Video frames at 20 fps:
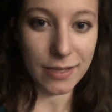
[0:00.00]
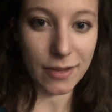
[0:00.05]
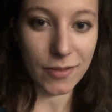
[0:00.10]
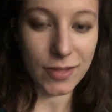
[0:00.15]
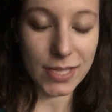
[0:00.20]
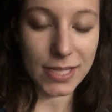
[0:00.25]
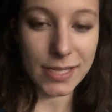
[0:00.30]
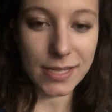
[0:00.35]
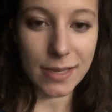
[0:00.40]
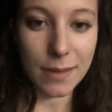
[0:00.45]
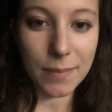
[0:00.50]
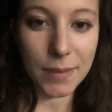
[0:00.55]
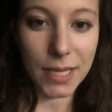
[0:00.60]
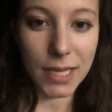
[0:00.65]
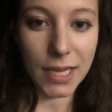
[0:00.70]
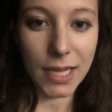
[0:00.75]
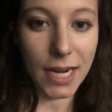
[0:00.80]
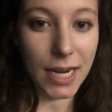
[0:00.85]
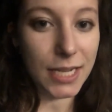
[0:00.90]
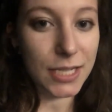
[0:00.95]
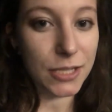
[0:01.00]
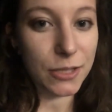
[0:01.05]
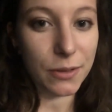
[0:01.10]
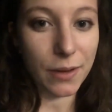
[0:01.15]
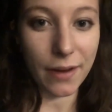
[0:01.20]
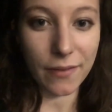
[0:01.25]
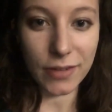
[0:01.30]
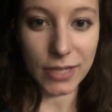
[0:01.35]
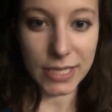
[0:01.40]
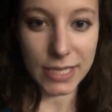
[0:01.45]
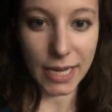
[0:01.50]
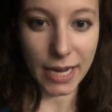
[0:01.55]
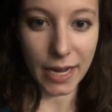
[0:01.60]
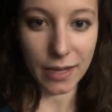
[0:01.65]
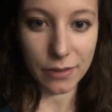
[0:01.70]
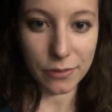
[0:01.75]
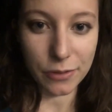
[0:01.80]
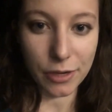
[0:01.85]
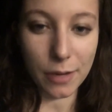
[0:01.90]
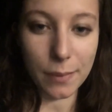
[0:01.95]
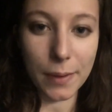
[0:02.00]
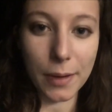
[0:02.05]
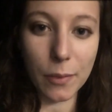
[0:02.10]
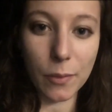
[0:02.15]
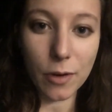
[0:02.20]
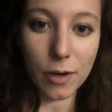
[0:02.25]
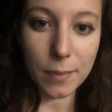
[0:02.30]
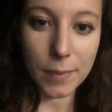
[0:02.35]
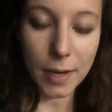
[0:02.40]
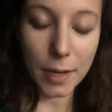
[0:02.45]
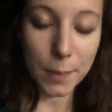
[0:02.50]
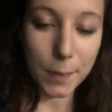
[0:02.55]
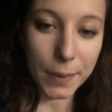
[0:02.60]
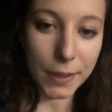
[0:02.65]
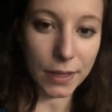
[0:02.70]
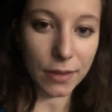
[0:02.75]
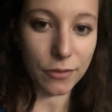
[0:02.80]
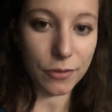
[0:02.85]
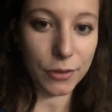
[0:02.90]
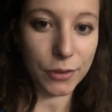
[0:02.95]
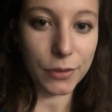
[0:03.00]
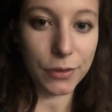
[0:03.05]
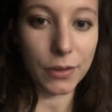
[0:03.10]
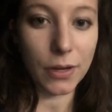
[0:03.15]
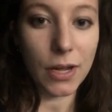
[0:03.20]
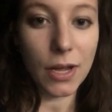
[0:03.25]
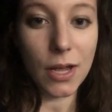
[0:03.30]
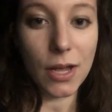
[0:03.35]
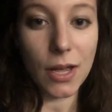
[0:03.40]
Now this is something that I do every day throughout my warm-up and through